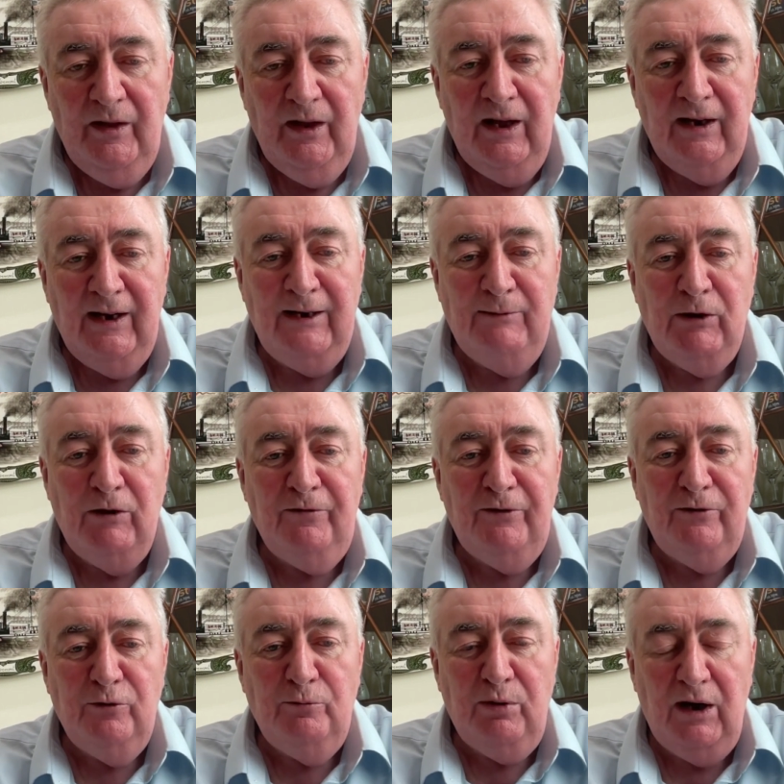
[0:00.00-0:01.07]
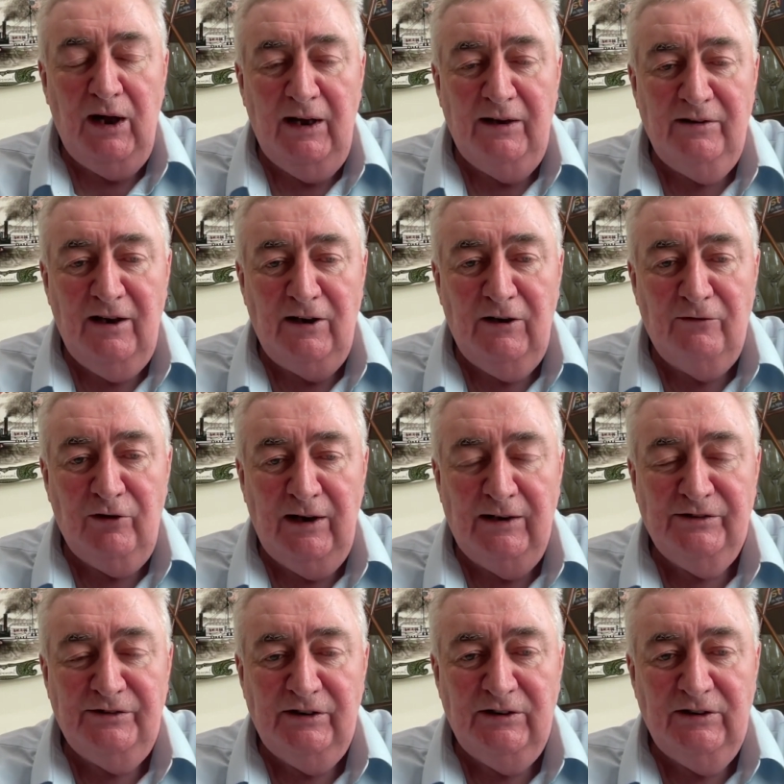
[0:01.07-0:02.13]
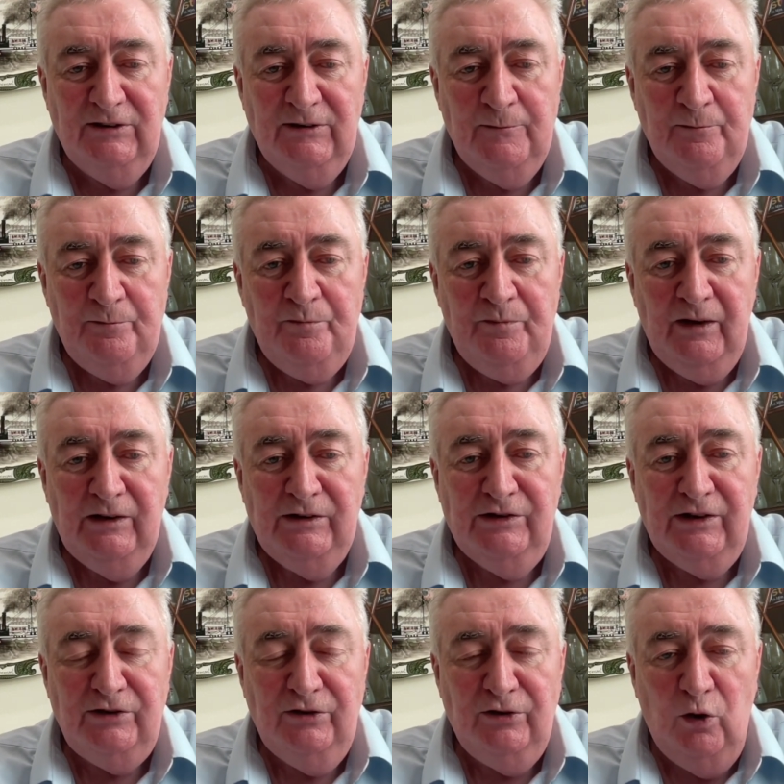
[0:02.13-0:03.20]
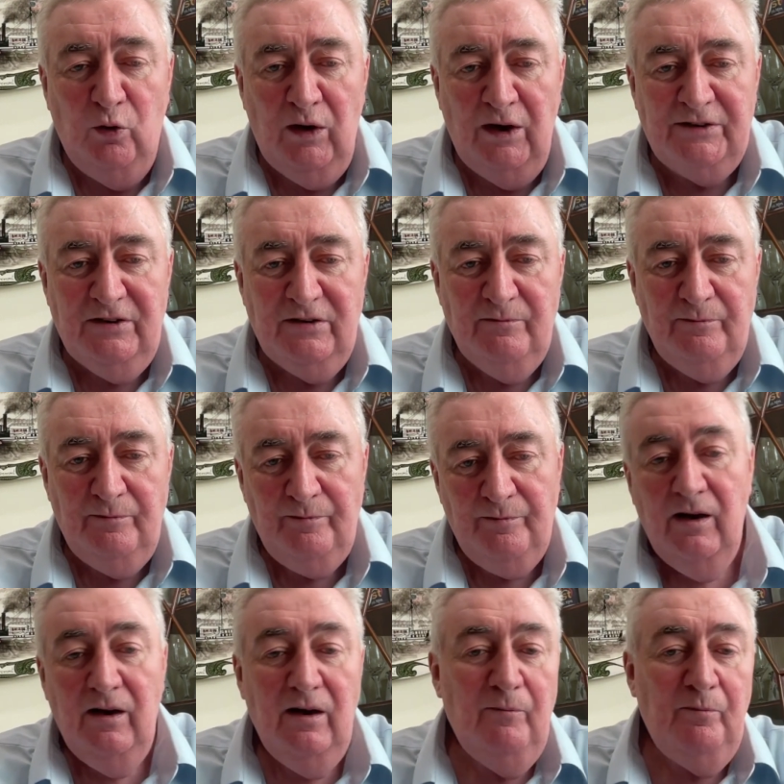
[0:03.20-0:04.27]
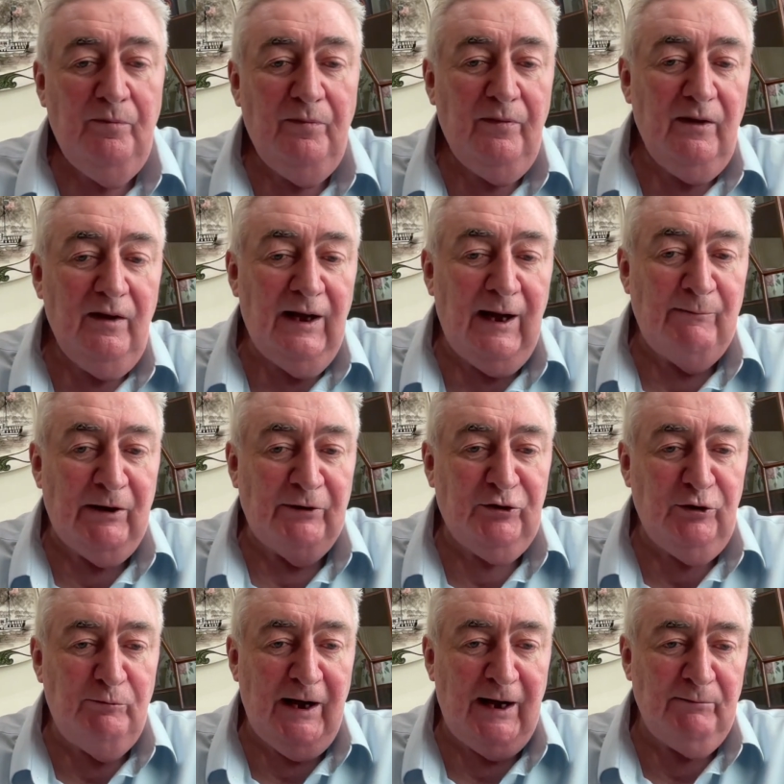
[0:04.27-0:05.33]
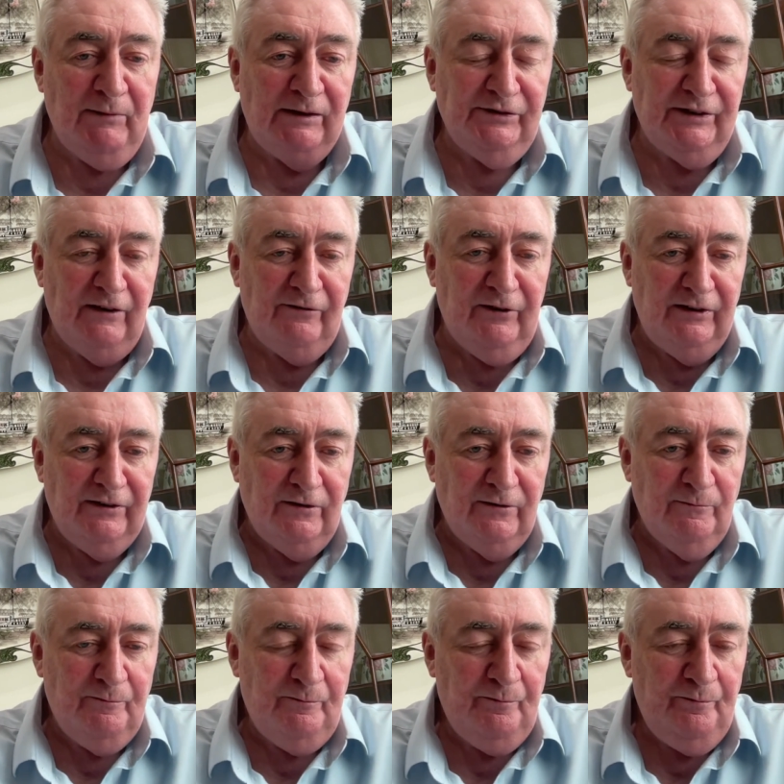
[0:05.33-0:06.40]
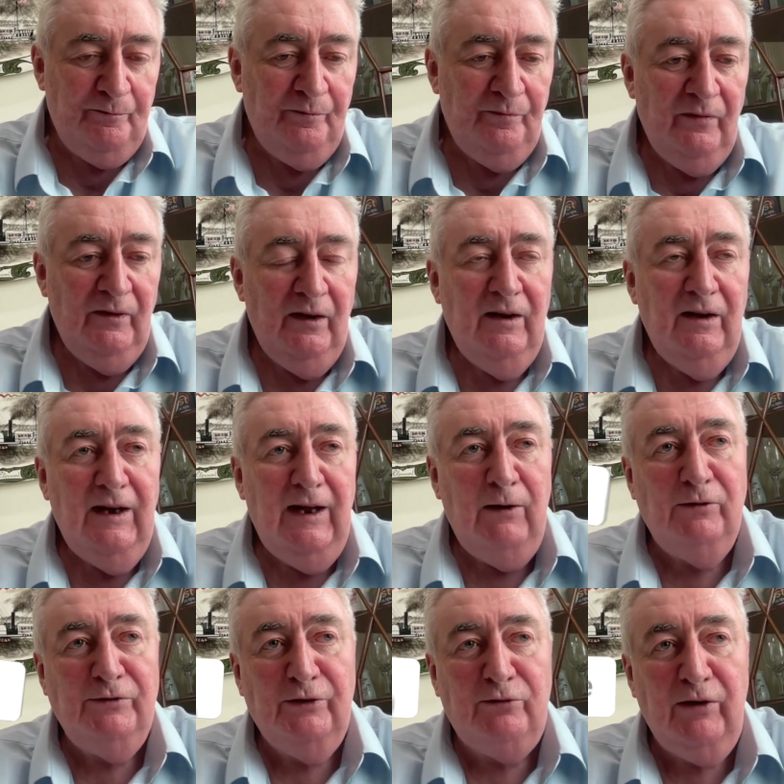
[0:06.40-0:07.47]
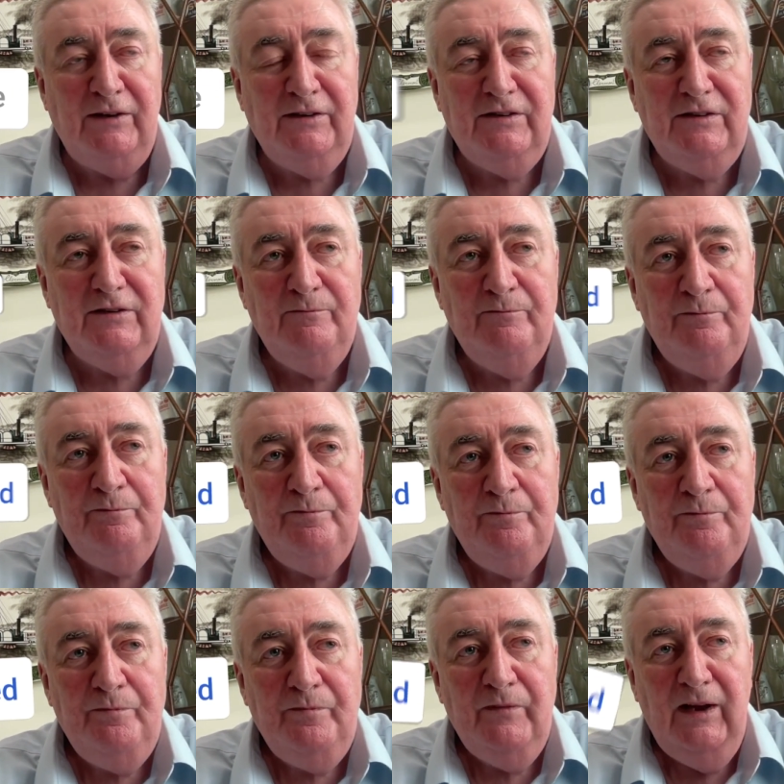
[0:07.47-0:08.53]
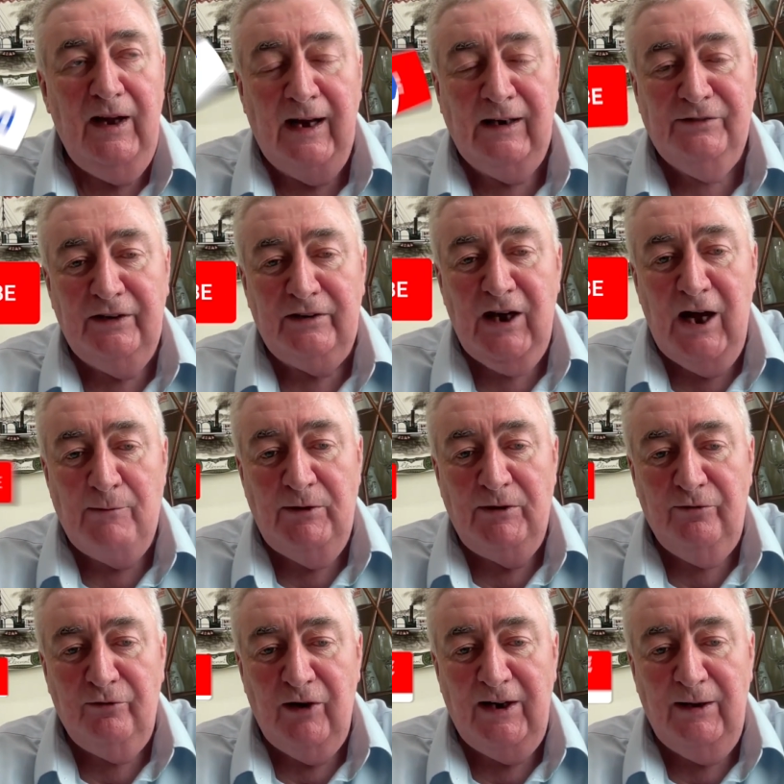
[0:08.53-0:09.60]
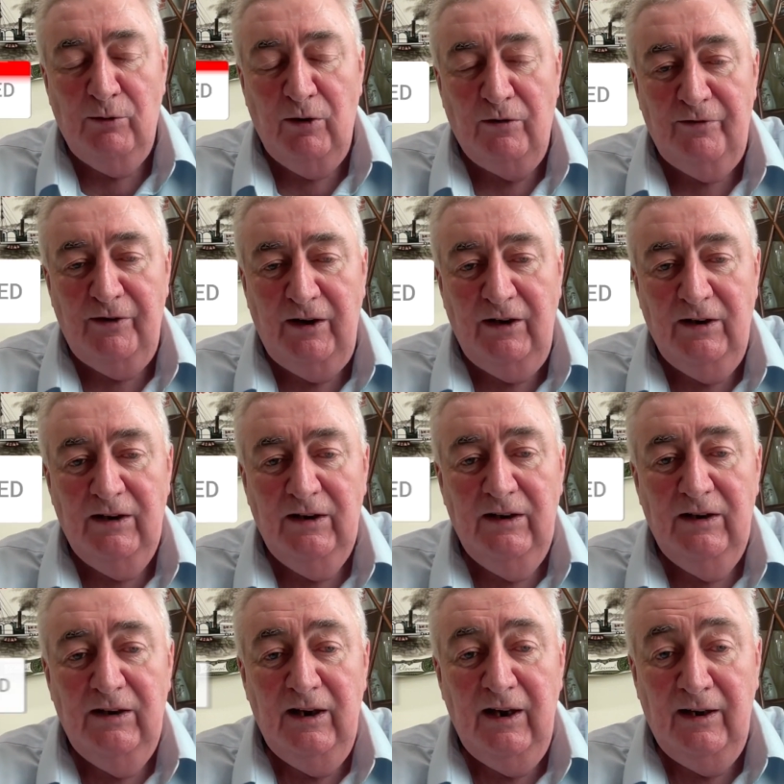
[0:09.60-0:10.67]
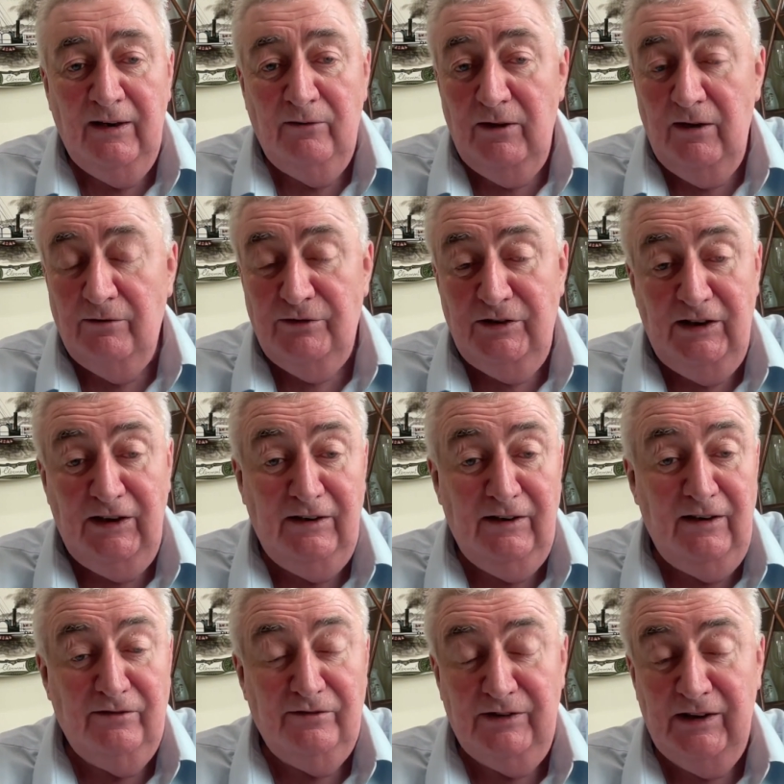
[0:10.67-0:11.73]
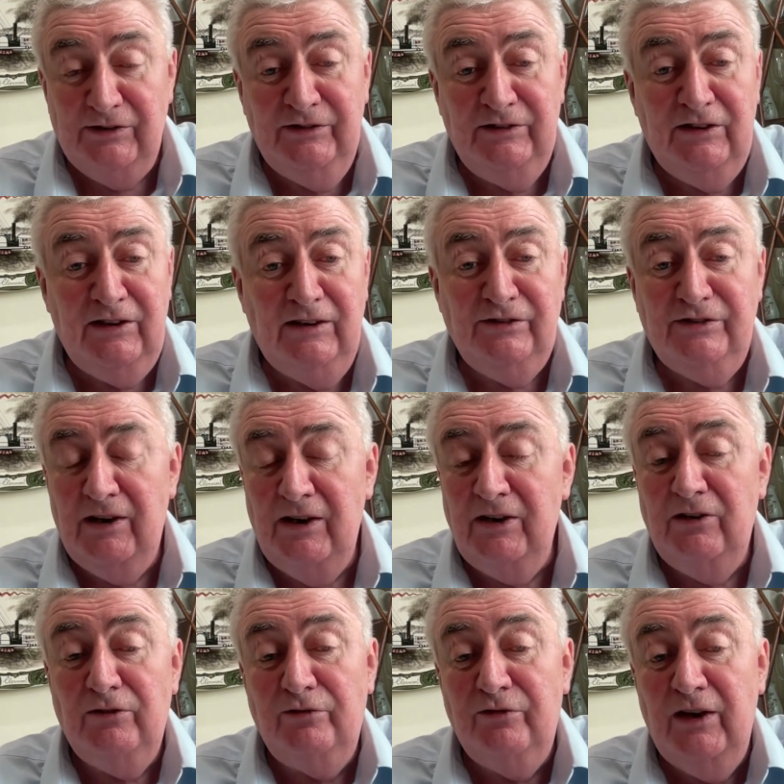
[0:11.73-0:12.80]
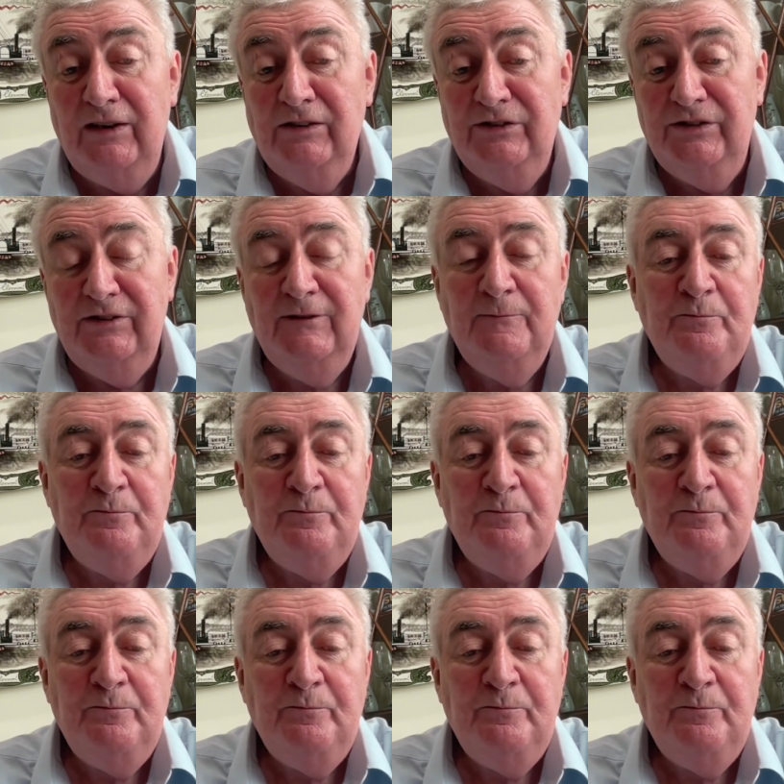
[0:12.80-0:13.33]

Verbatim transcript: And Annie Murphy replied, and I love her answer, she said, you know what? I'm not too bad myself either. It was a great exit comment for Annie Murphy. And if she is listening to this, or any of her friends,